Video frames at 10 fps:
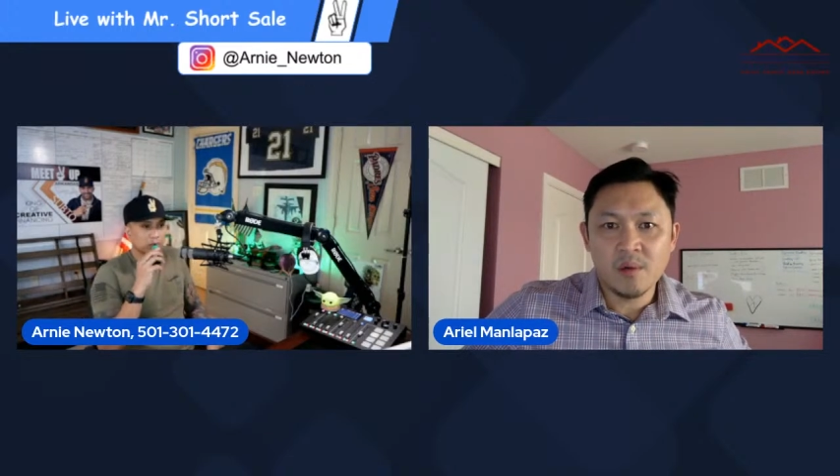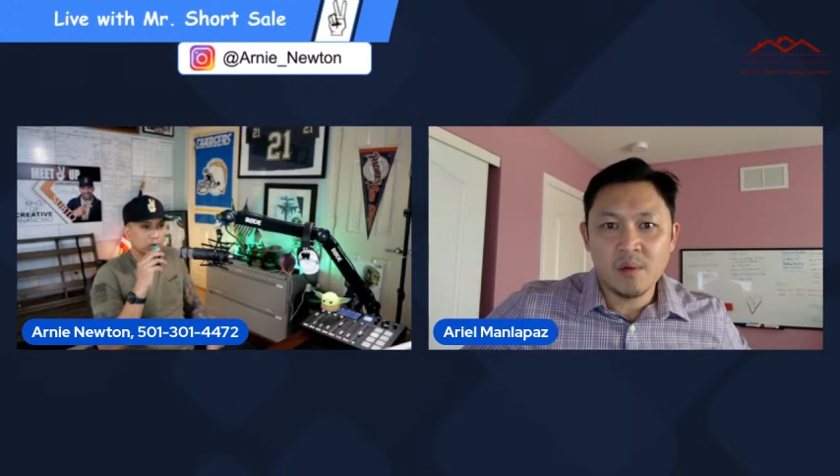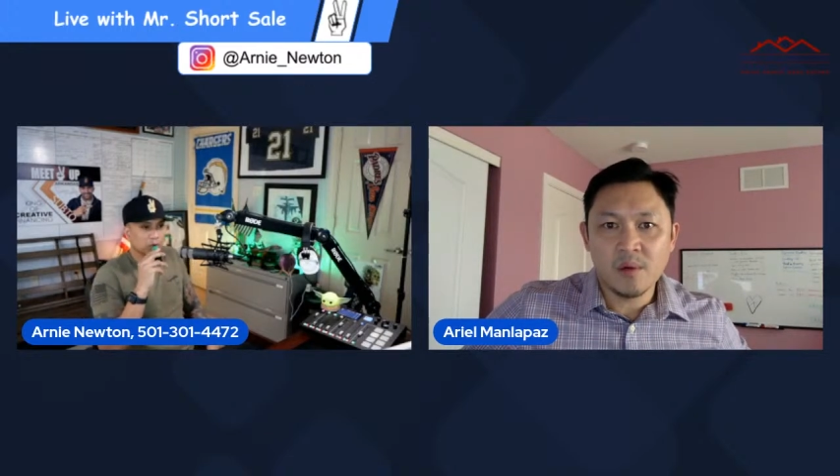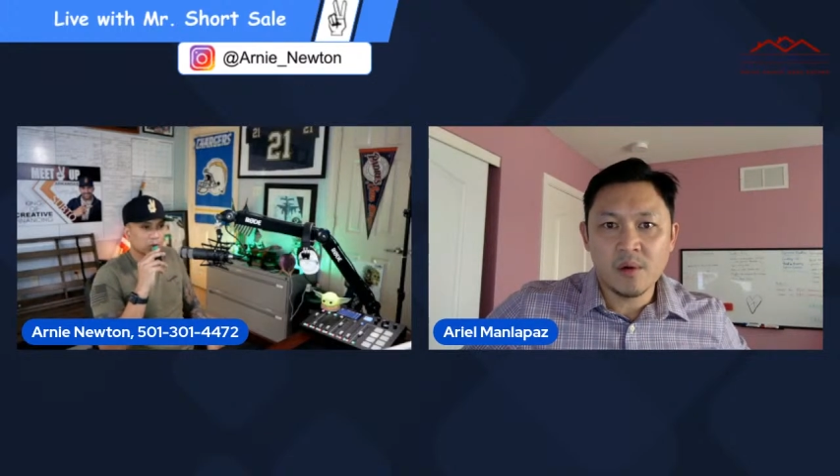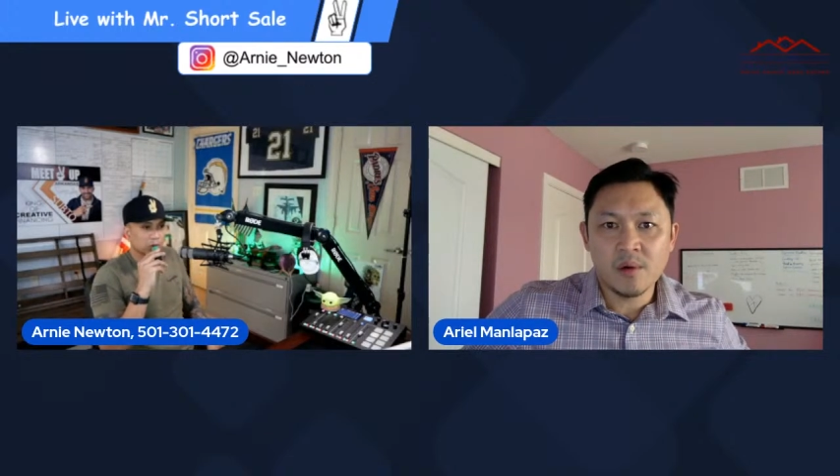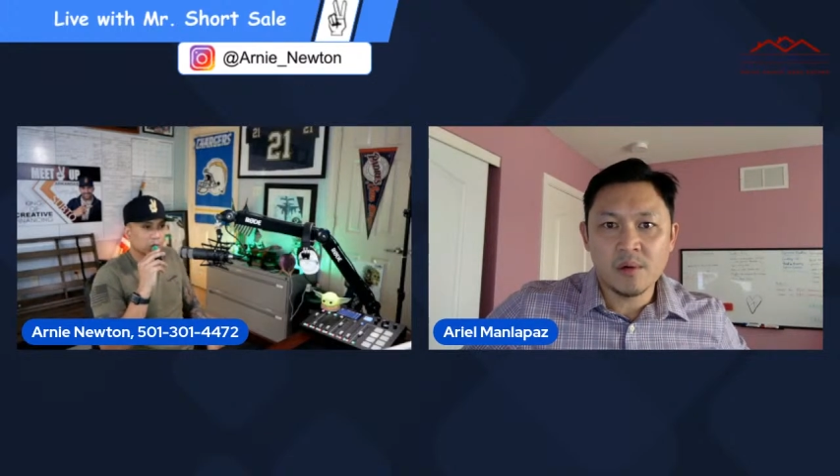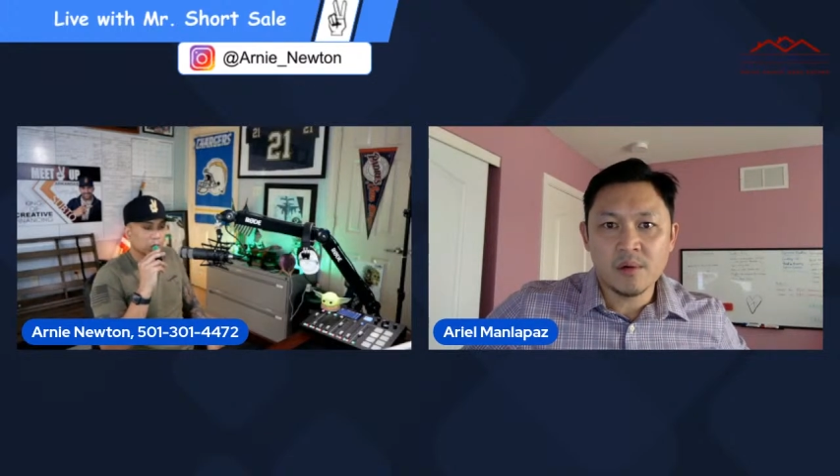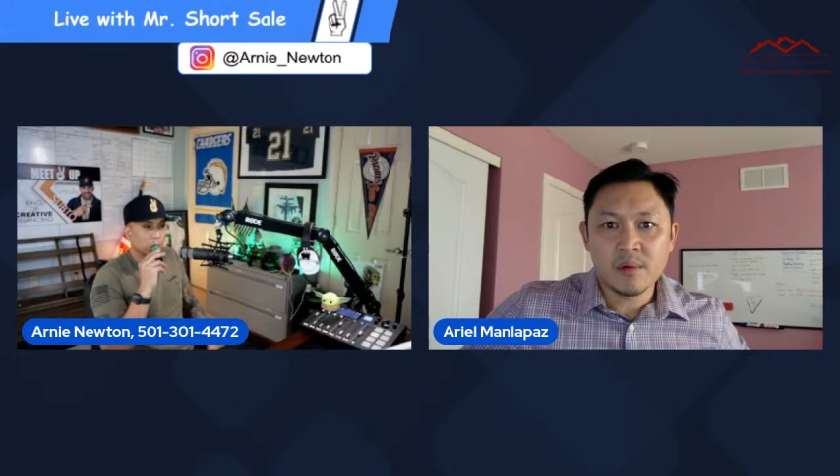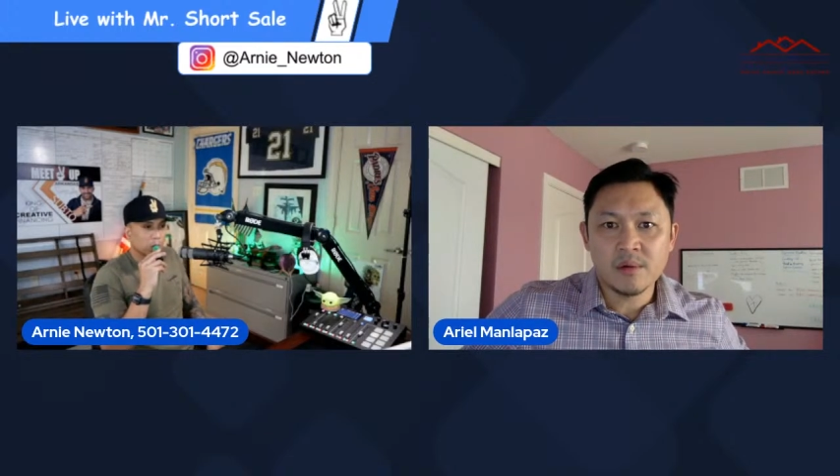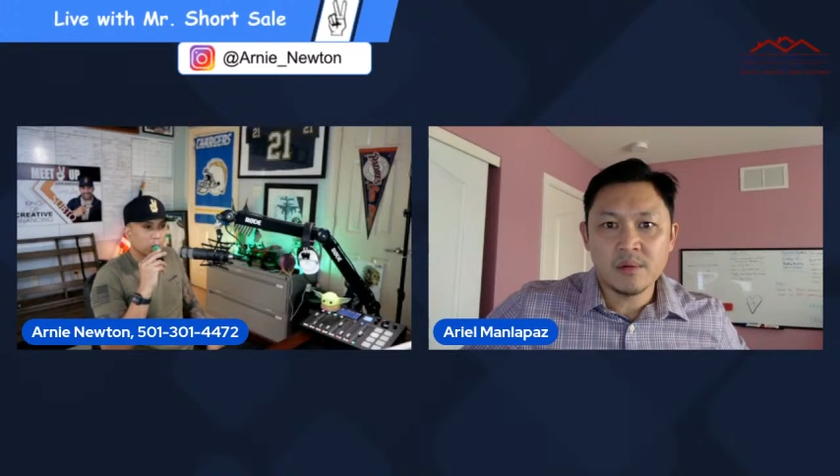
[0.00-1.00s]
or
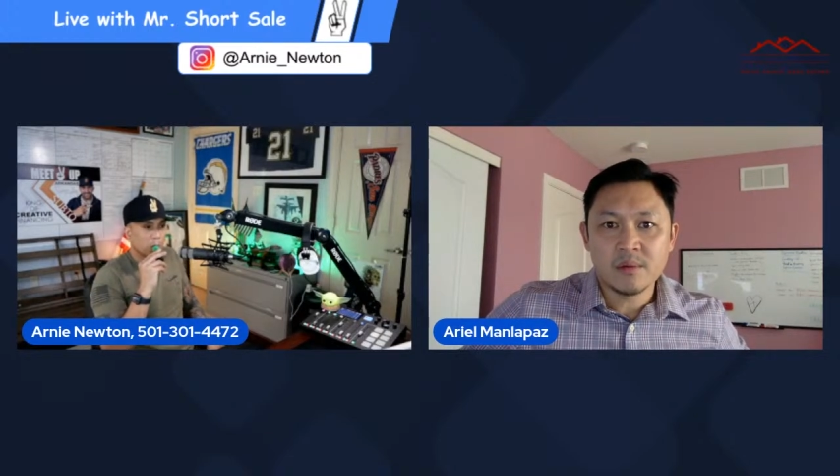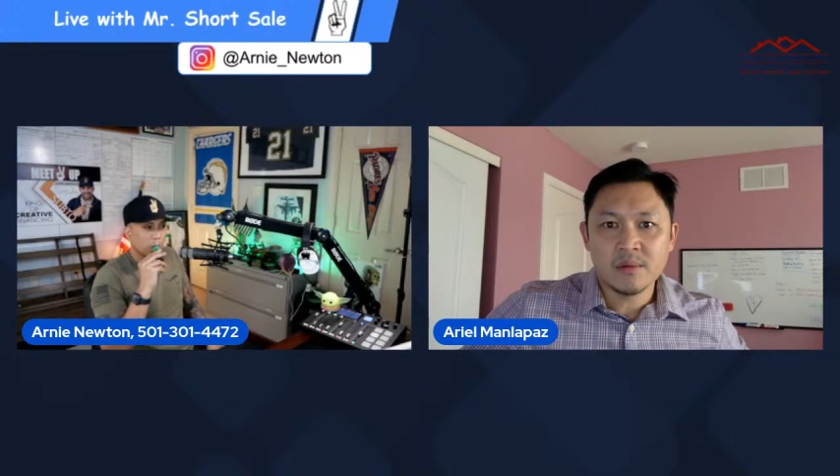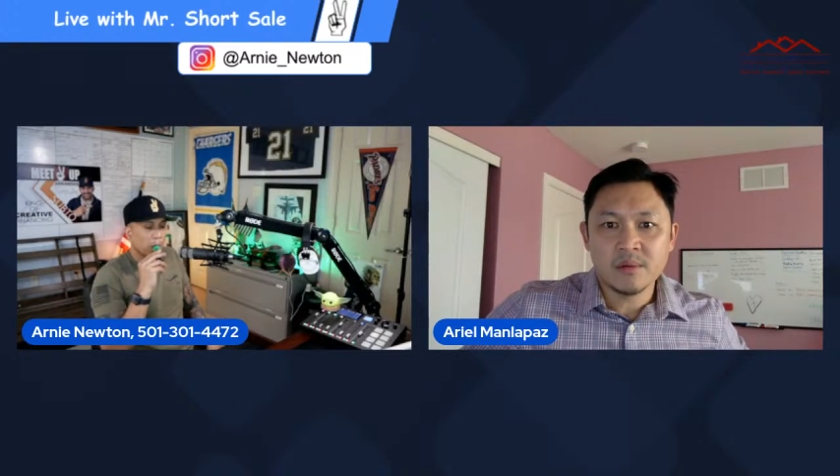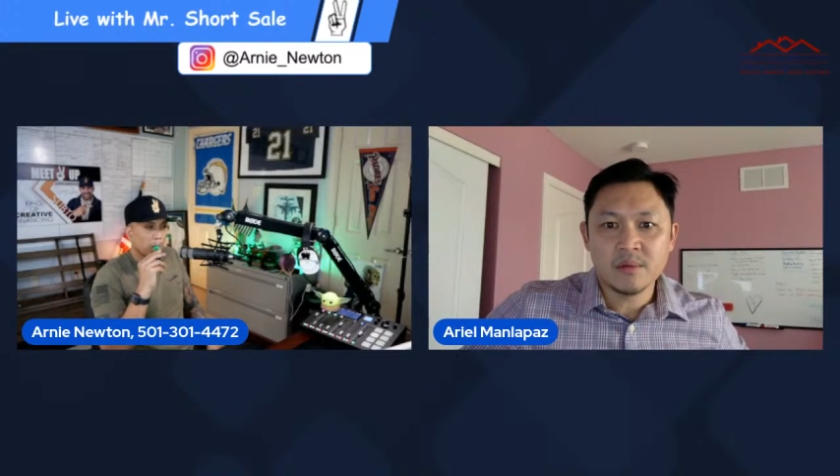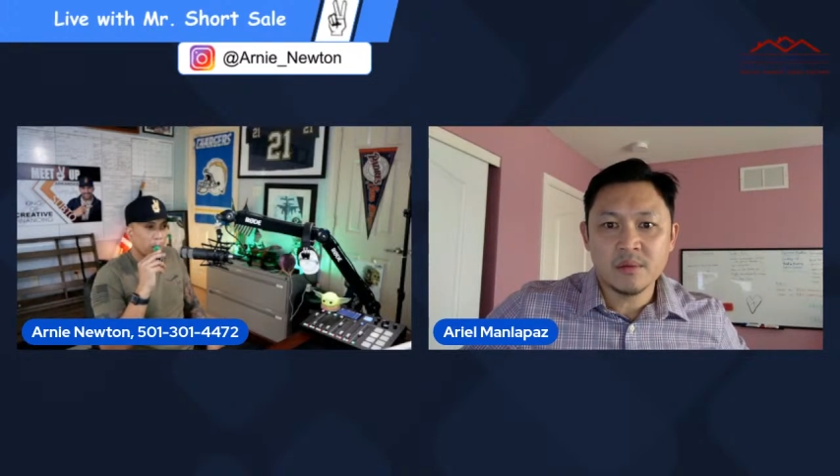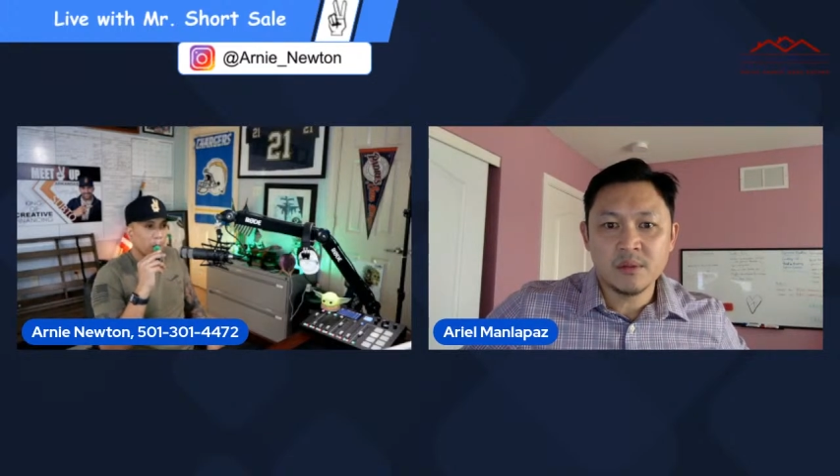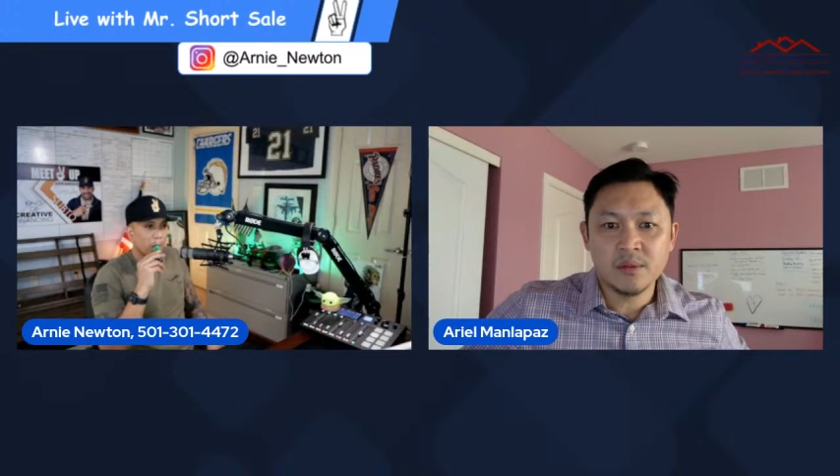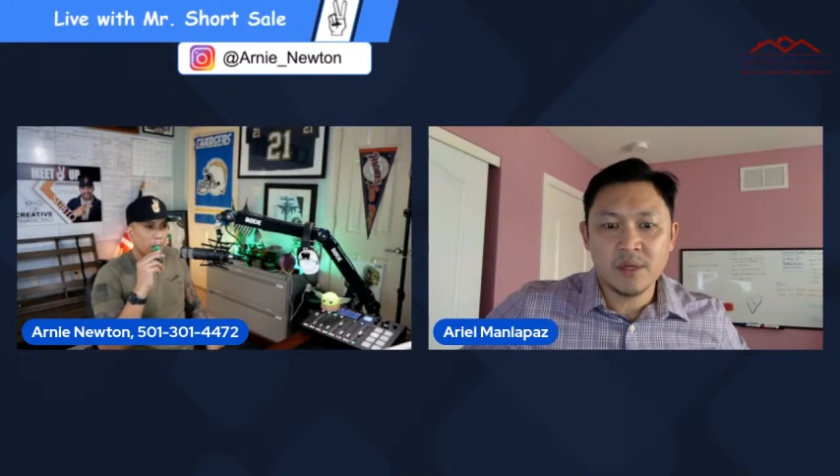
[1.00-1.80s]
do